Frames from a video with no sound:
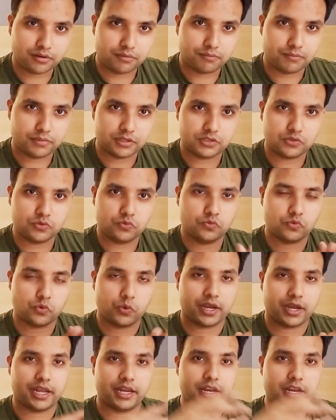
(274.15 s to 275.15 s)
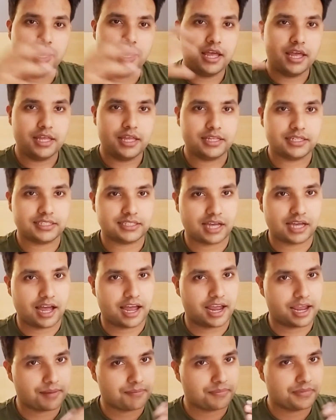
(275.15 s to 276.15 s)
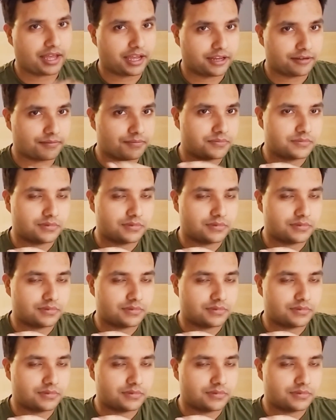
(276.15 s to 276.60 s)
between the time that,